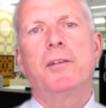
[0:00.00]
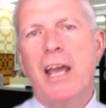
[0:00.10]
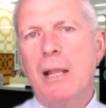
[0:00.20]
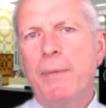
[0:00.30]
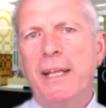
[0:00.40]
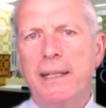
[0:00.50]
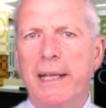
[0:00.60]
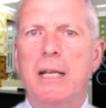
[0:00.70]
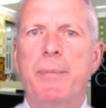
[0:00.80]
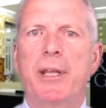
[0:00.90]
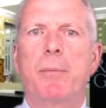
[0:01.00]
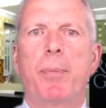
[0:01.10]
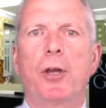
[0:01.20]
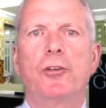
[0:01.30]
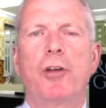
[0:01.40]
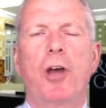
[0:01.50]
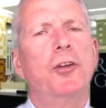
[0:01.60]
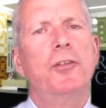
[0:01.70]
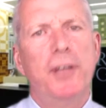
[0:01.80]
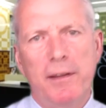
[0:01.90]
Tell me a little bit about how
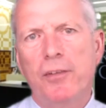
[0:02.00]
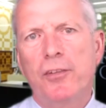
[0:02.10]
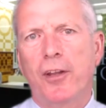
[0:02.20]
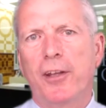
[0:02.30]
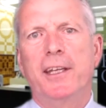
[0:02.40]
you did the study.